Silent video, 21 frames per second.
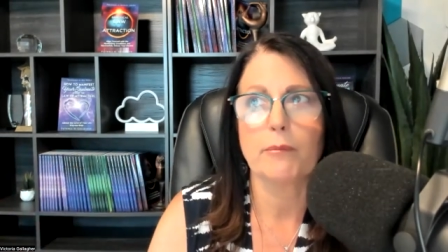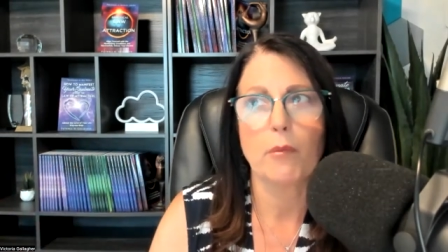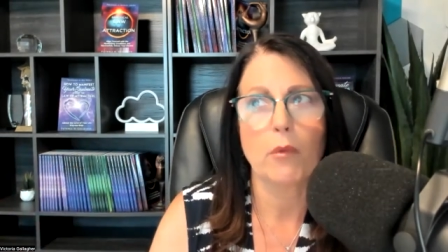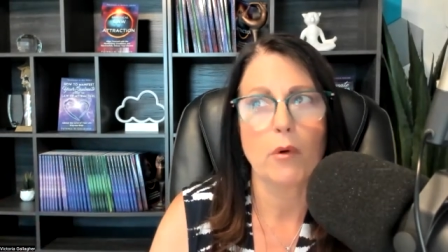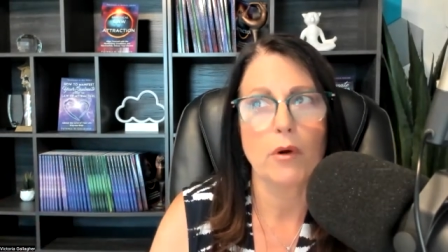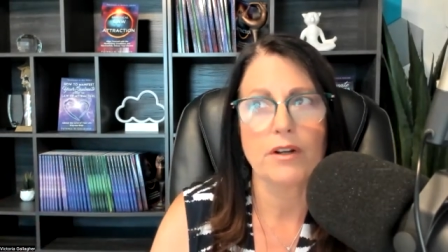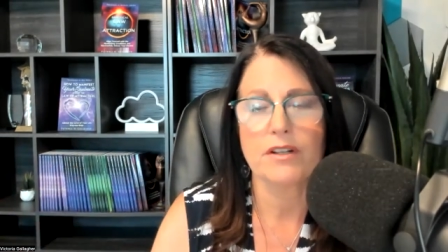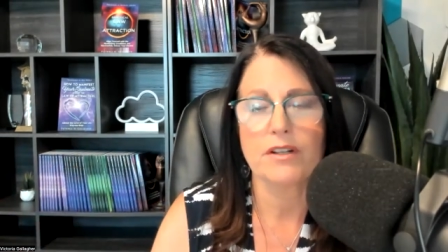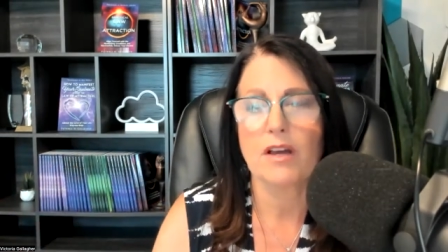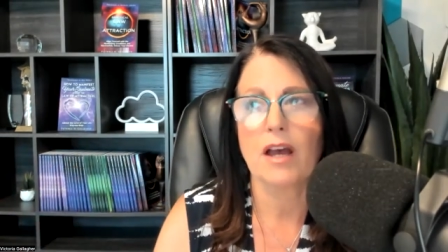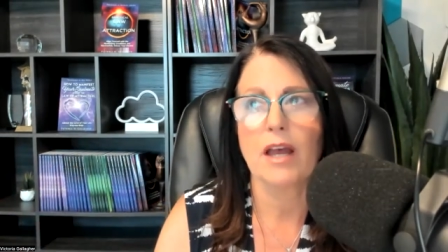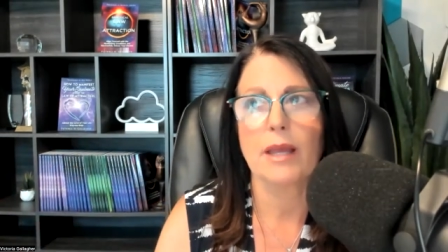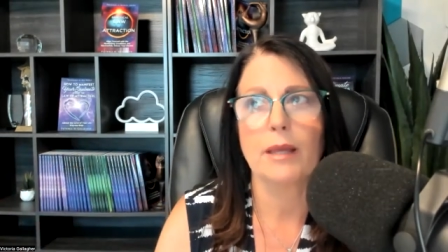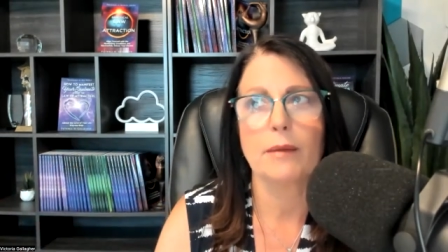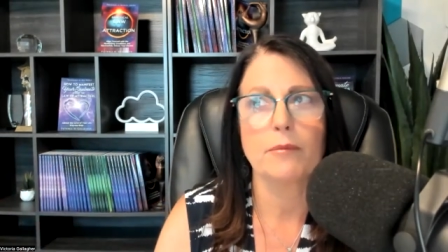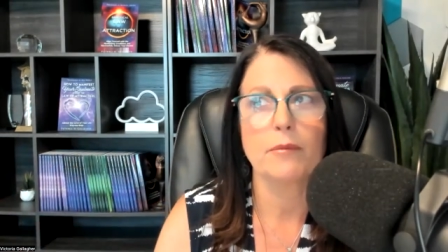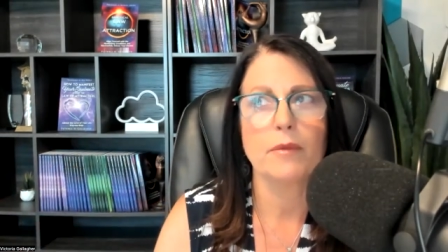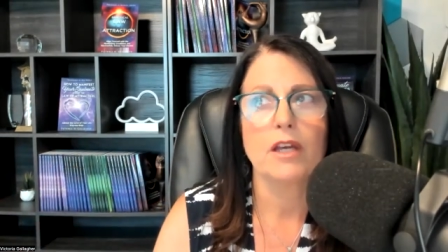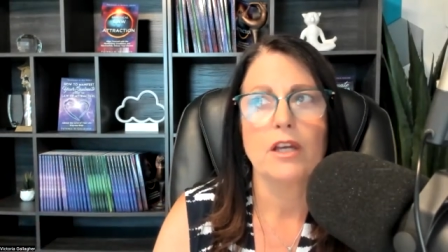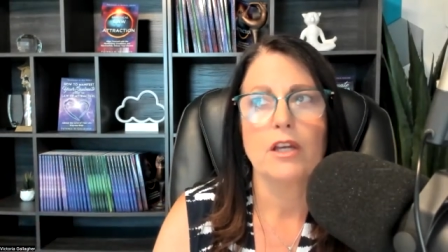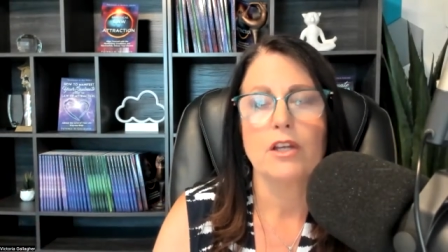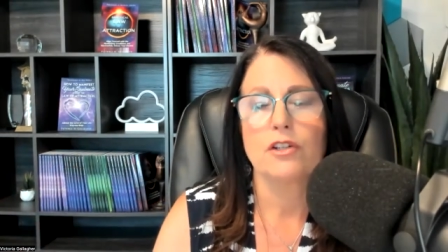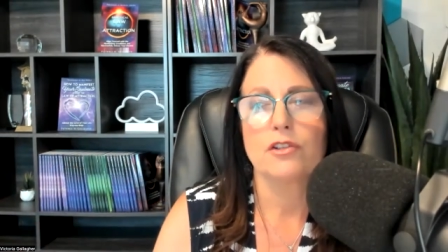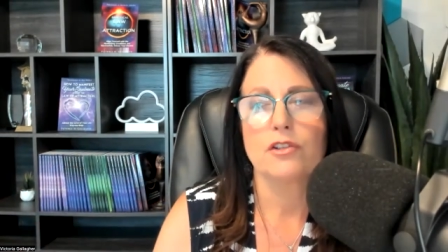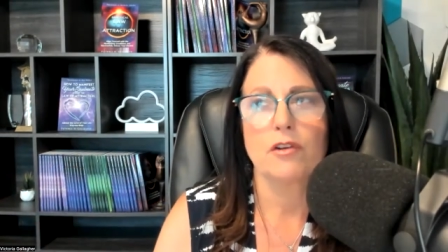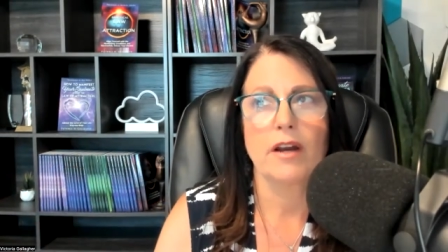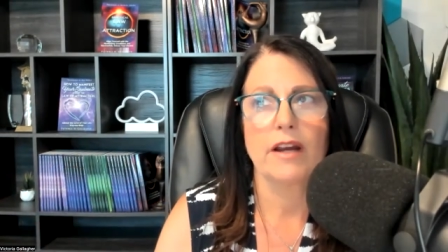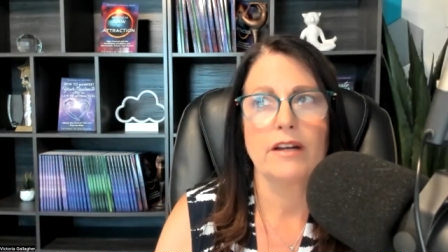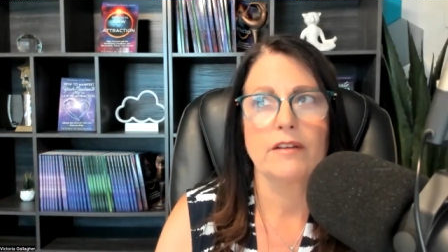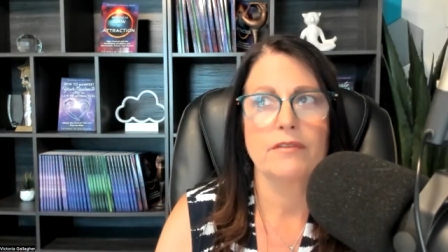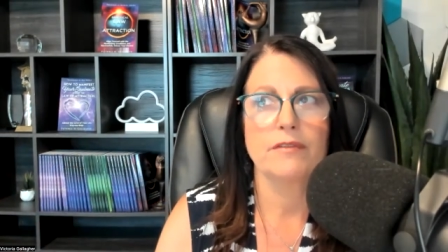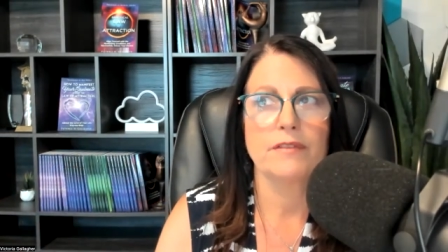more time
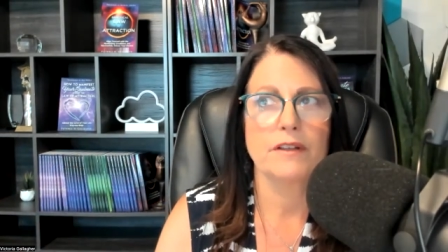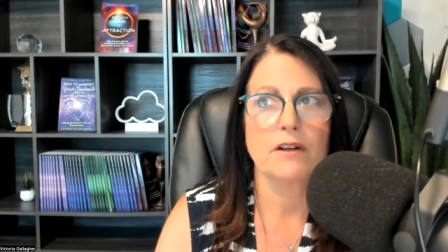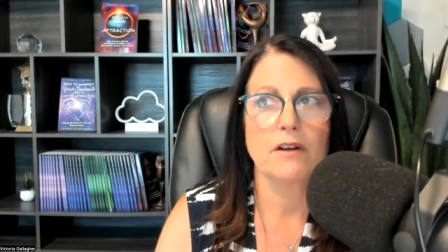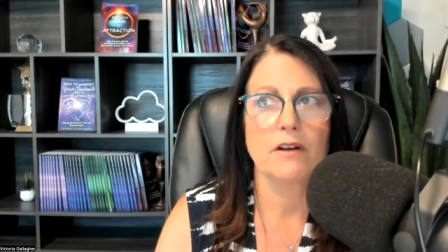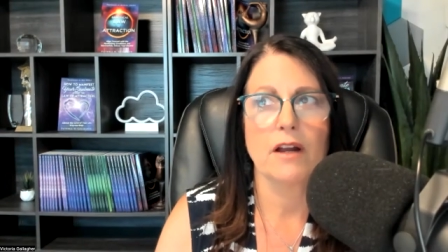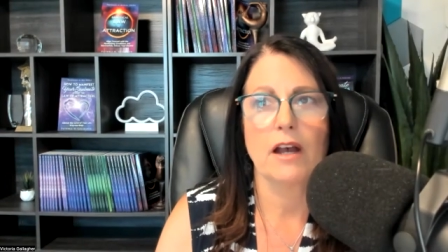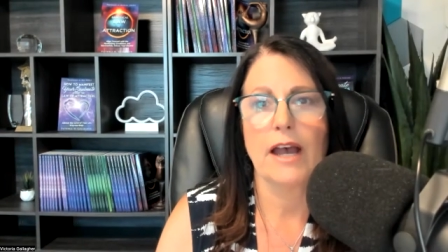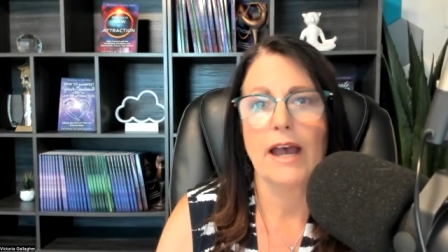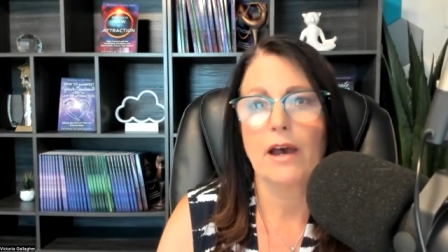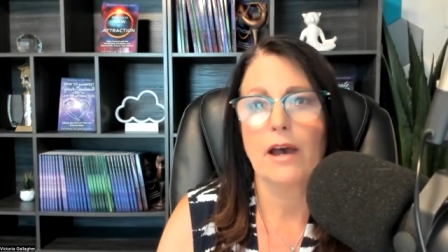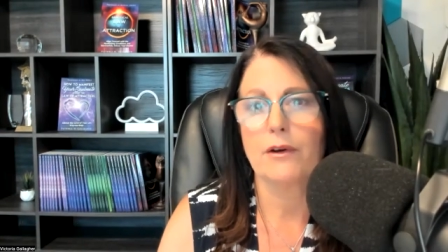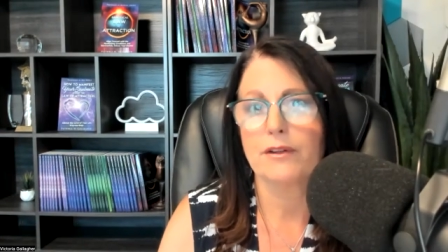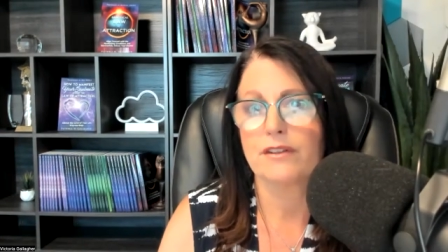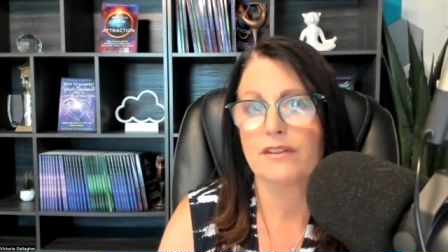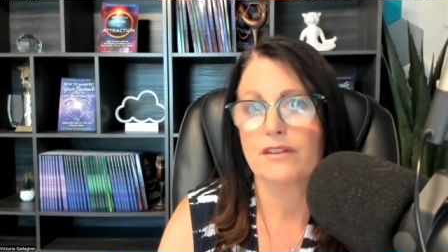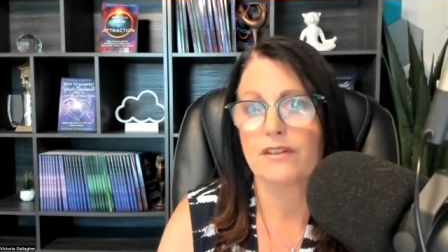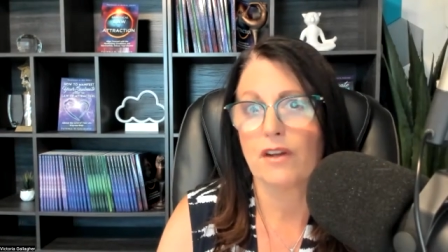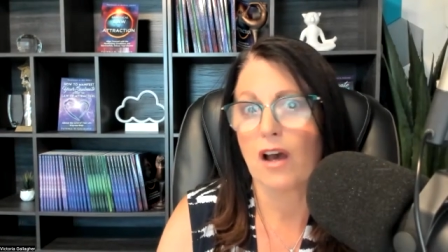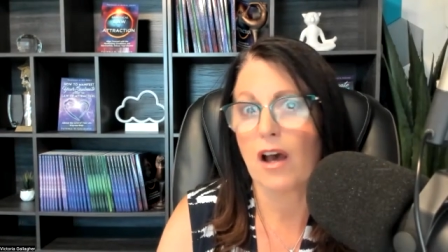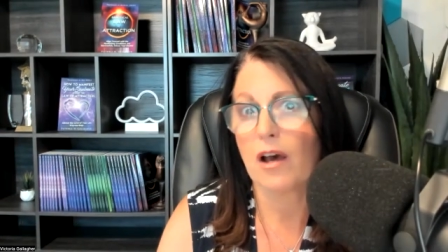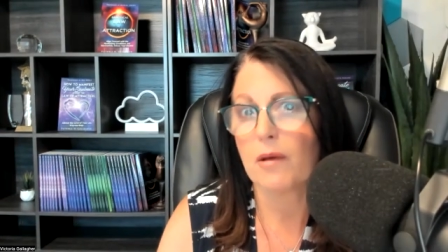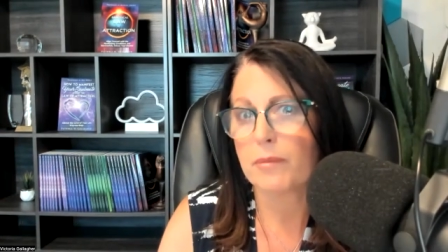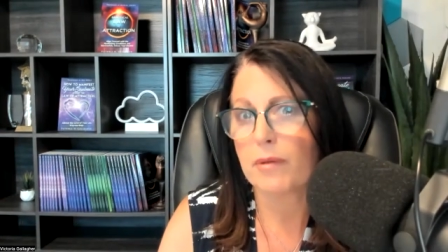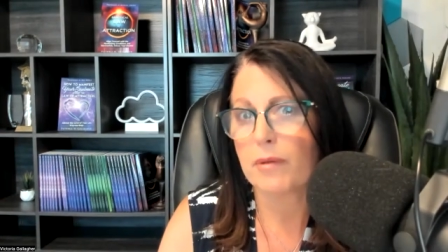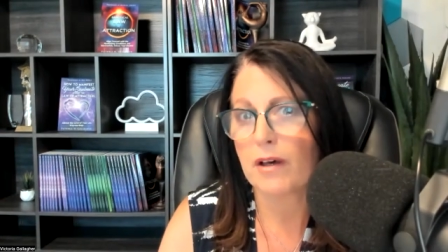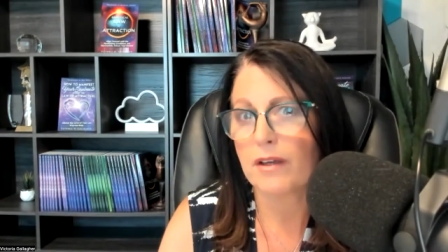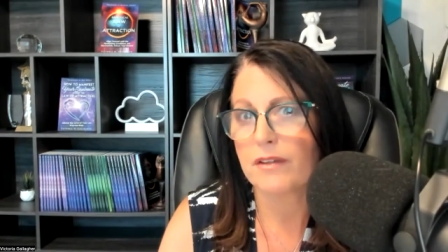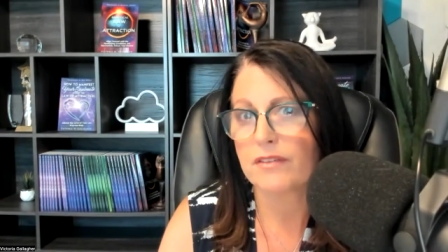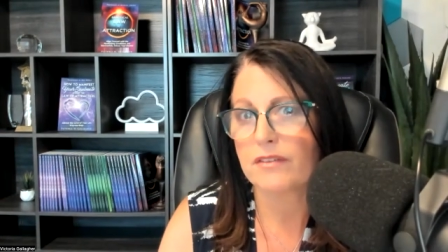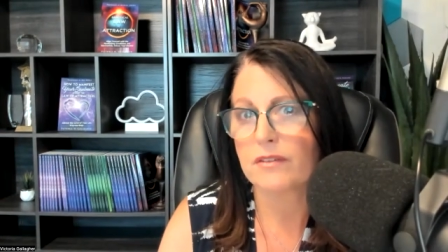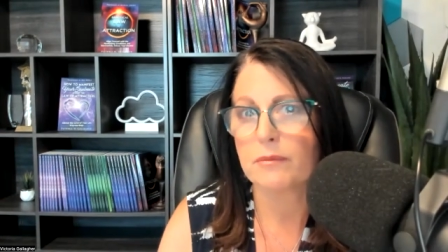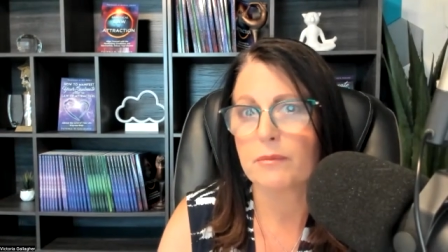trying to figure out how it's not
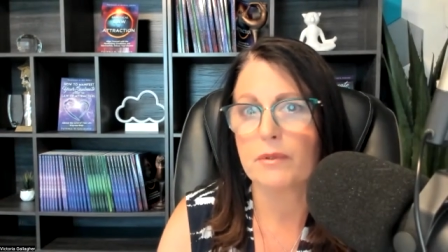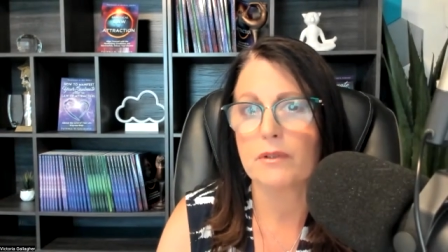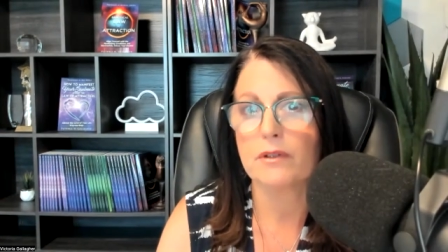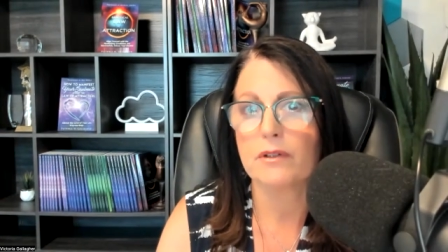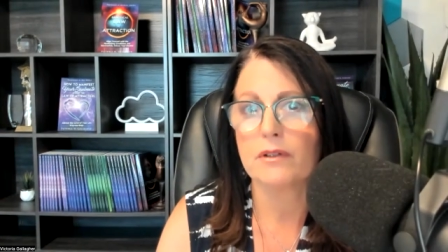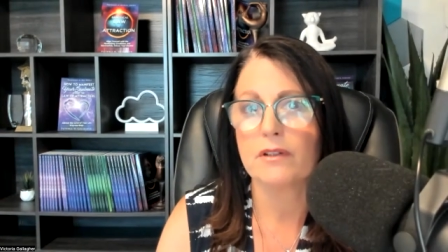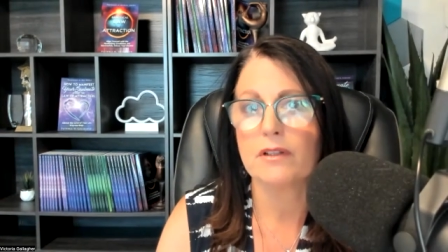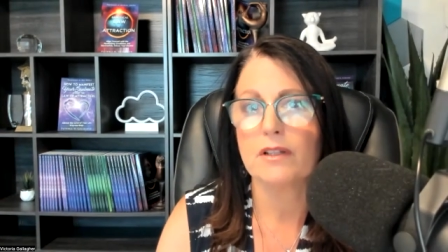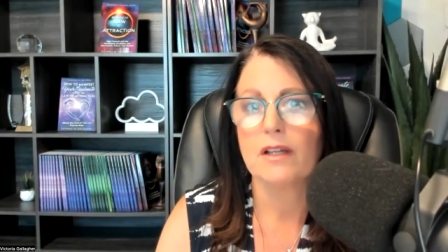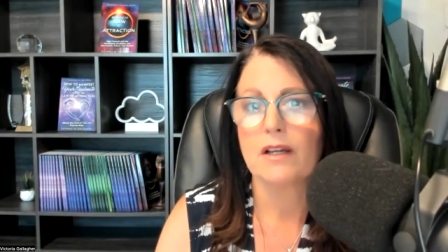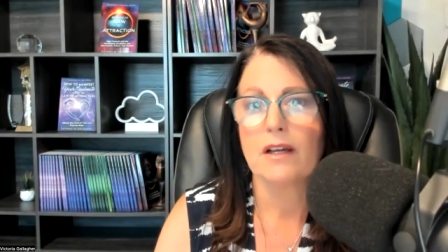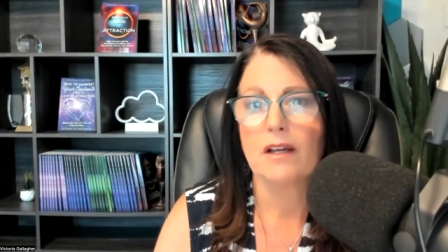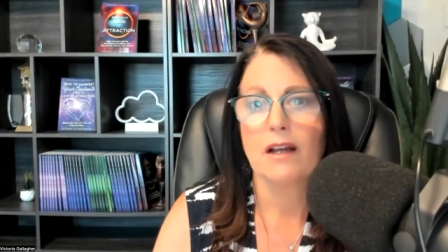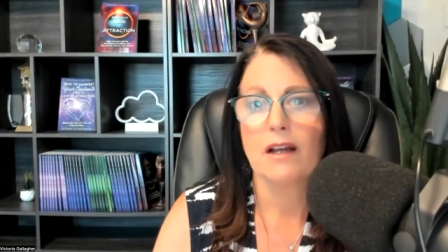possible